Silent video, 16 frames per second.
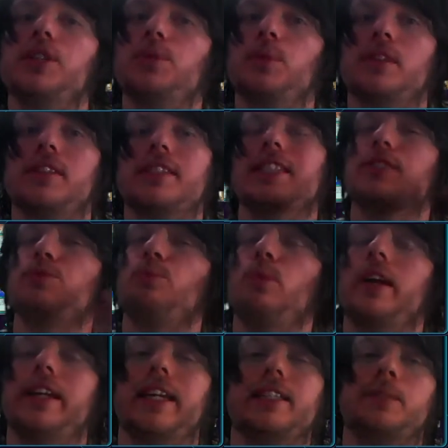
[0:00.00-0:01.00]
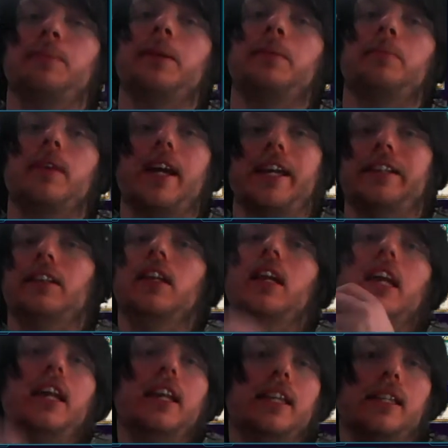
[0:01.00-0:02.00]
rituals, and this is where it gets big brain.
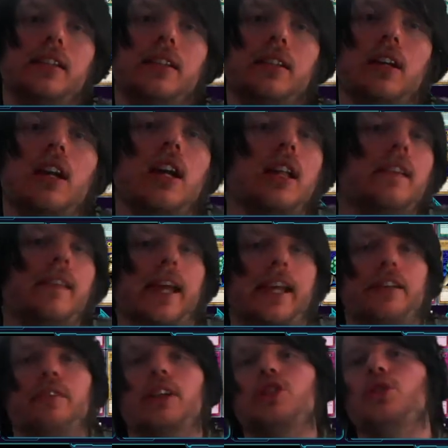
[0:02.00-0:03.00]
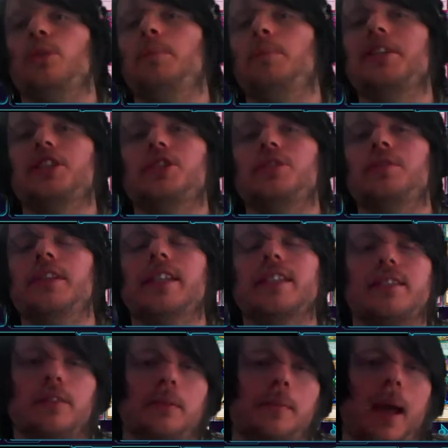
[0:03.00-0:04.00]
Like Ritual Beast, you
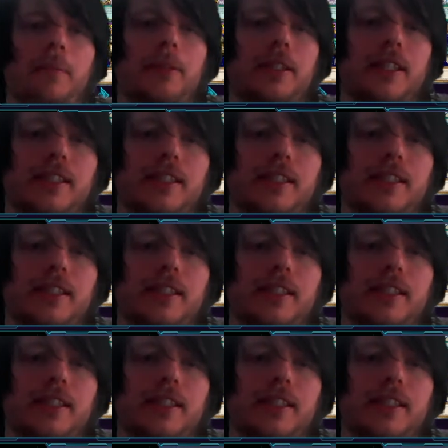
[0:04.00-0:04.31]
need to remember